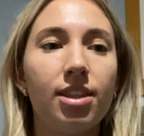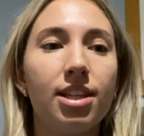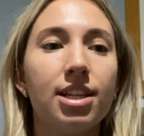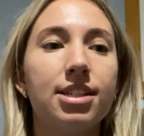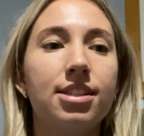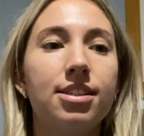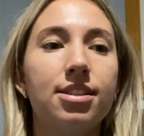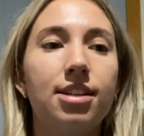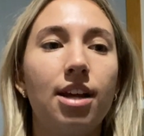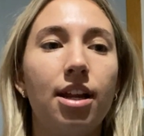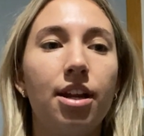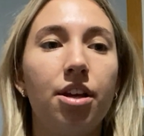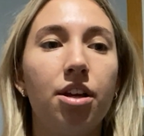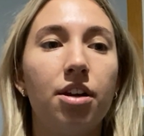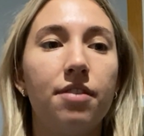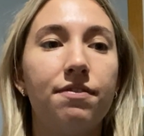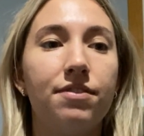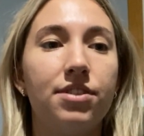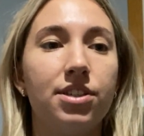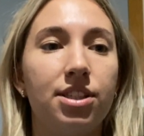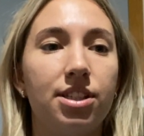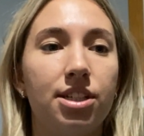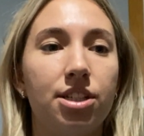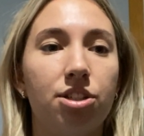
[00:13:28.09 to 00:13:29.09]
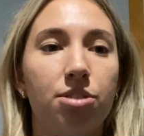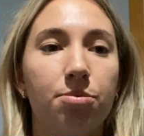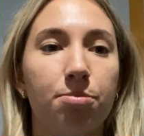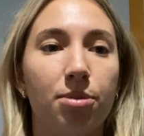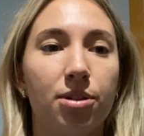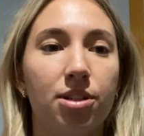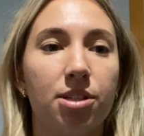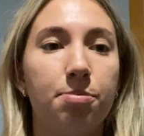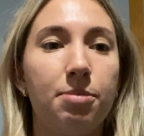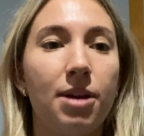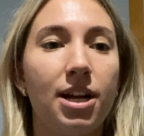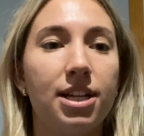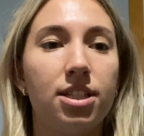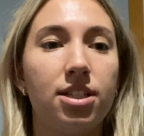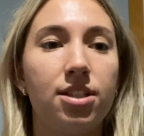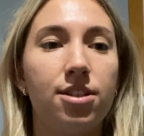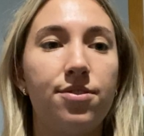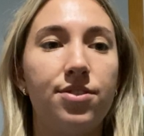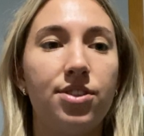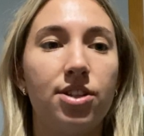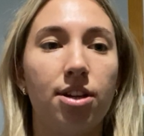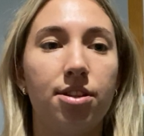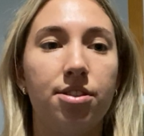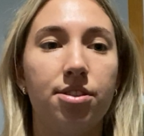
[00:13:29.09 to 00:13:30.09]
study on physician
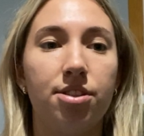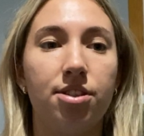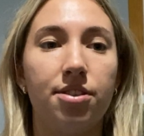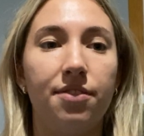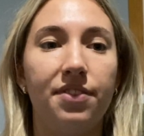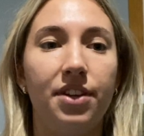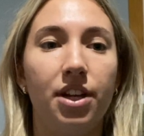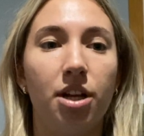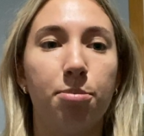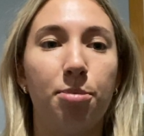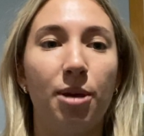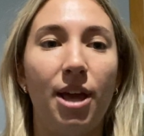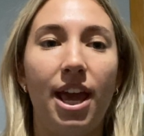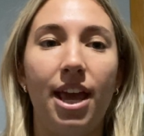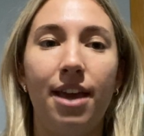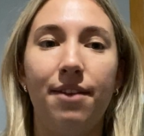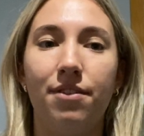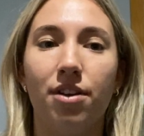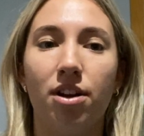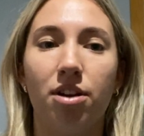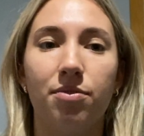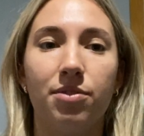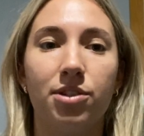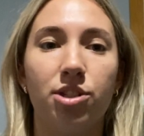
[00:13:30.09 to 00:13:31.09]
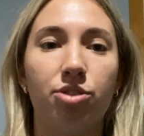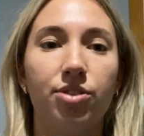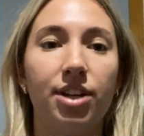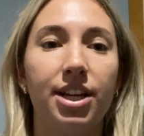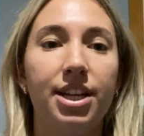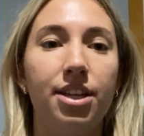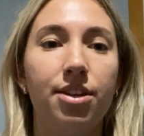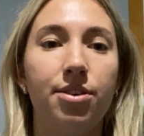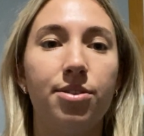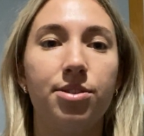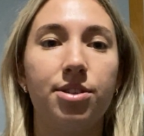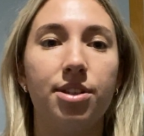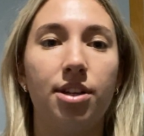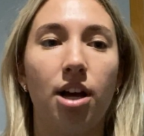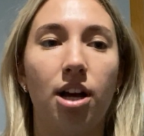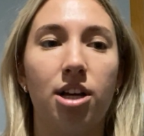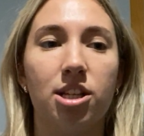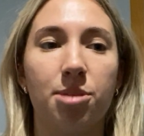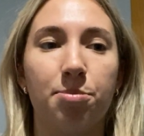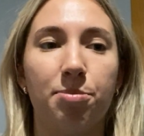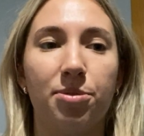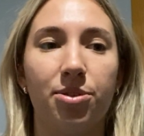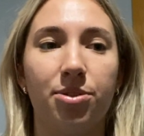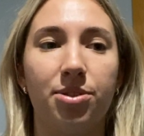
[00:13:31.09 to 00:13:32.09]
perspectives on severe behavior and restraint use in
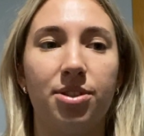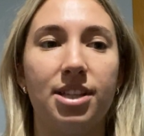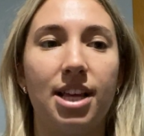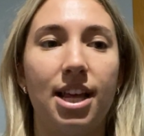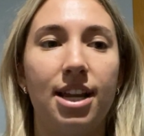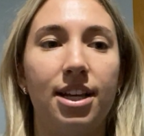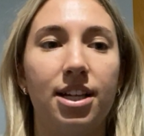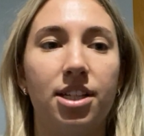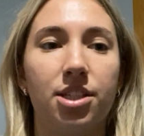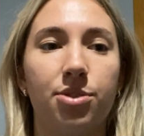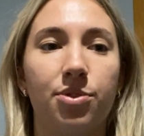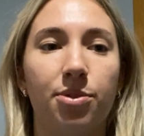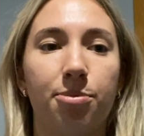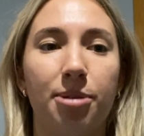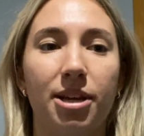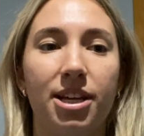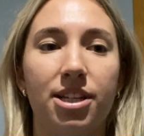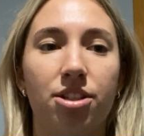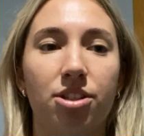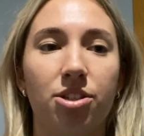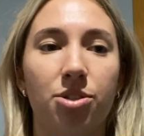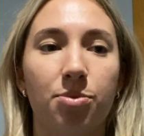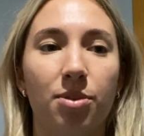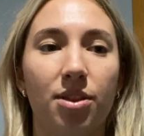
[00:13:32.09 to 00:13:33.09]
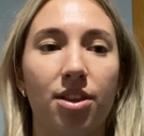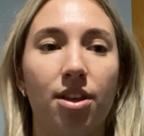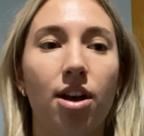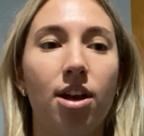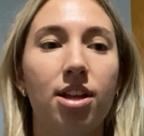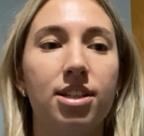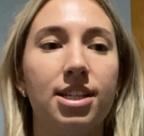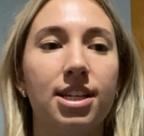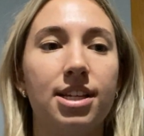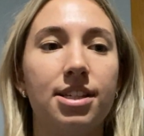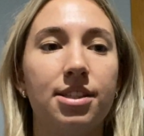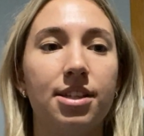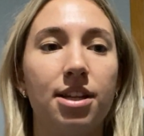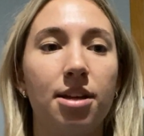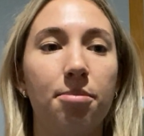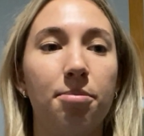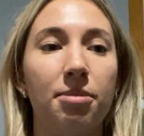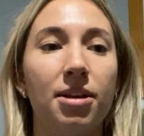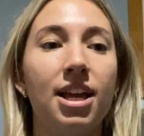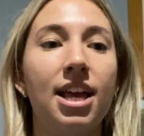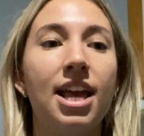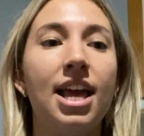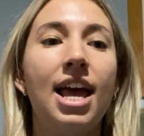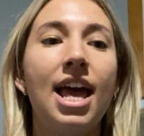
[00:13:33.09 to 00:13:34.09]
hospital settings for patients with autism,
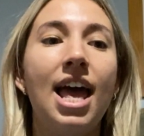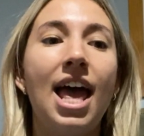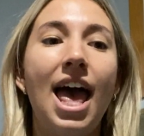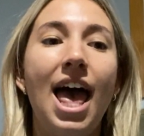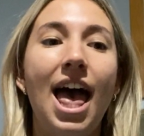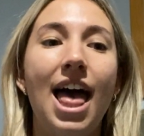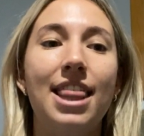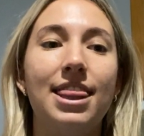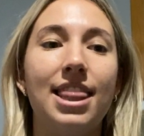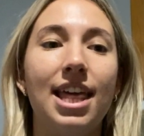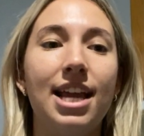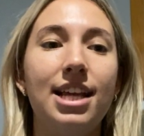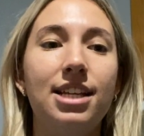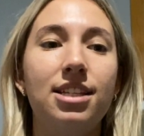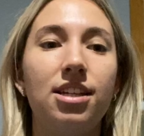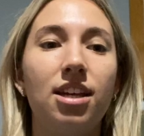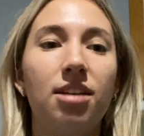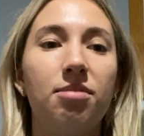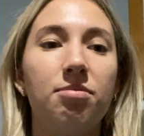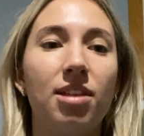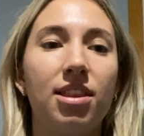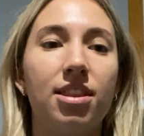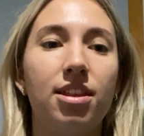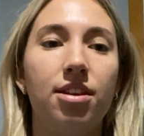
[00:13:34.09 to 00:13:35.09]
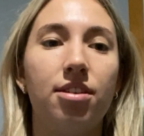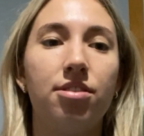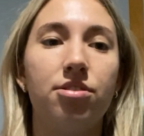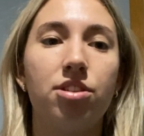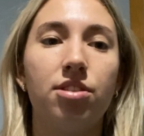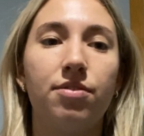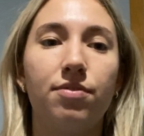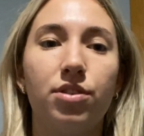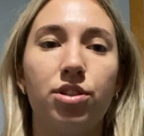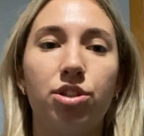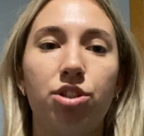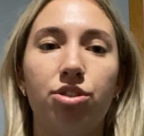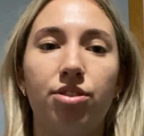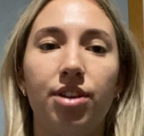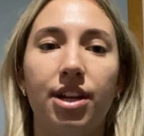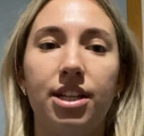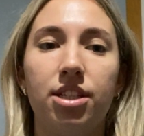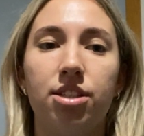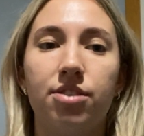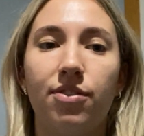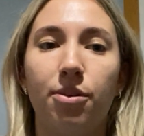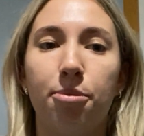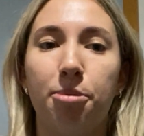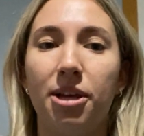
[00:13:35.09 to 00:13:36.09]
and they deem that the use of
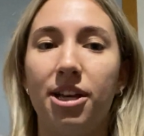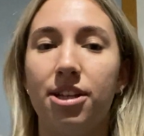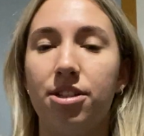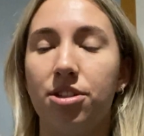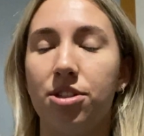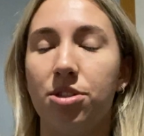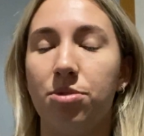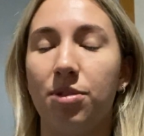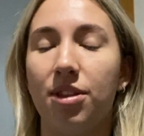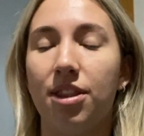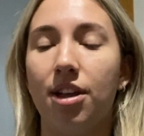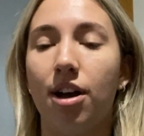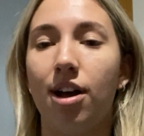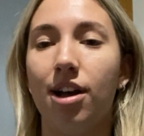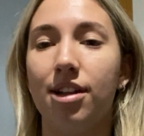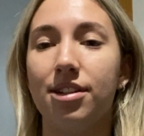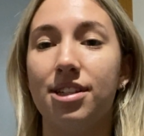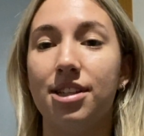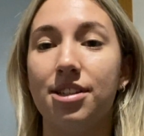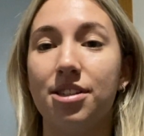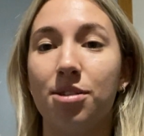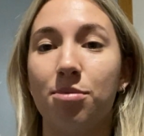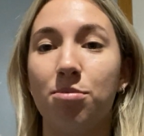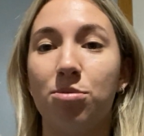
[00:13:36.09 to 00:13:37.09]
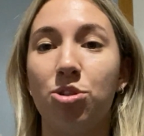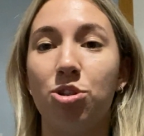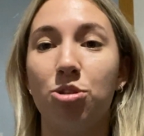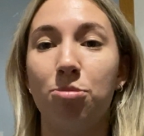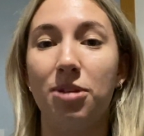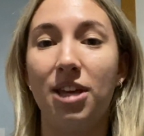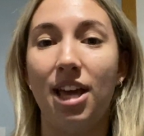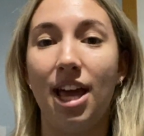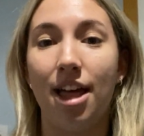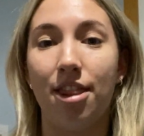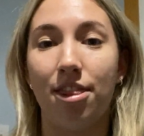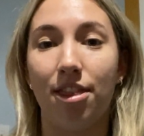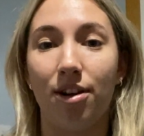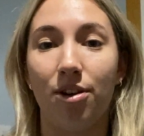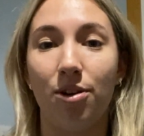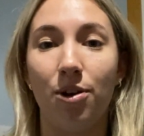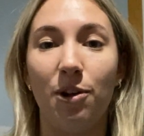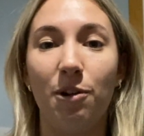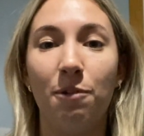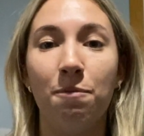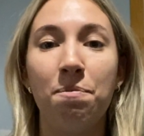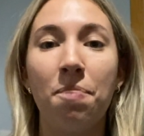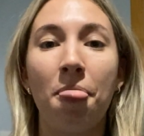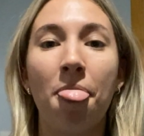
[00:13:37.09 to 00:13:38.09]
restraints for patients with autism to be
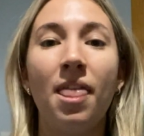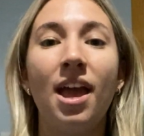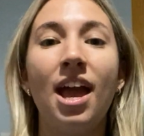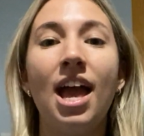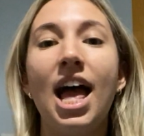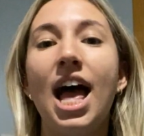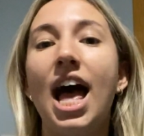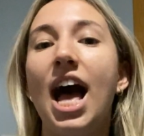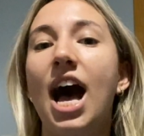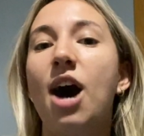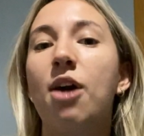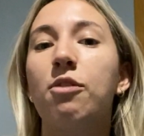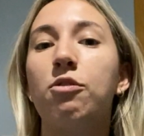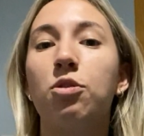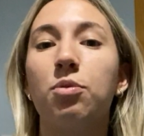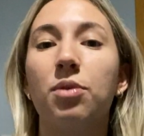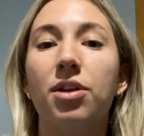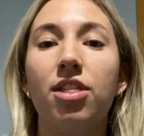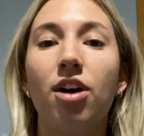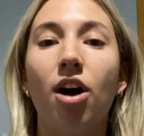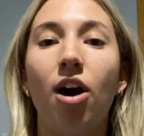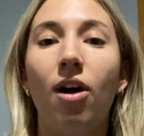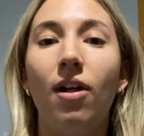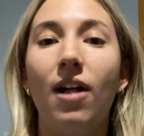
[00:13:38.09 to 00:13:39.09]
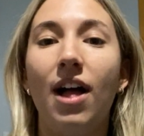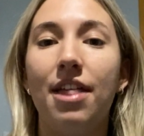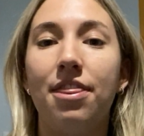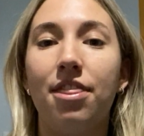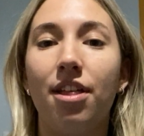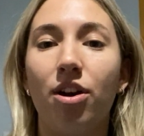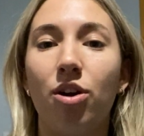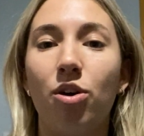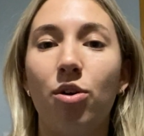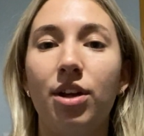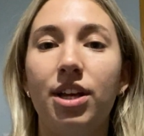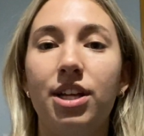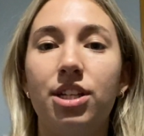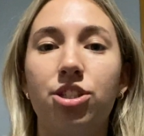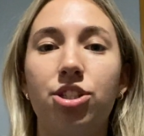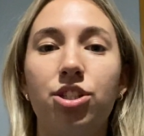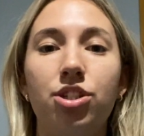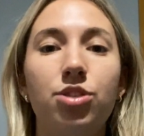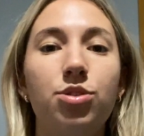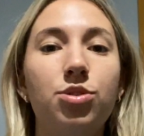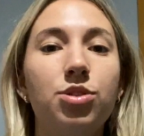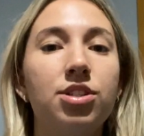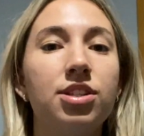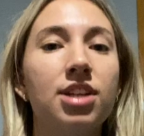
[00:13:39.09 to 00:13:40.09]
ethical. However, with all ethical
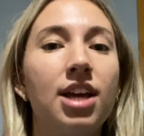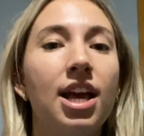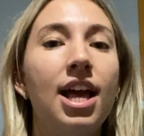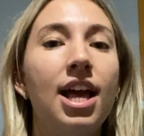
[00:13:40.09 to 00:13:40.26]
issues,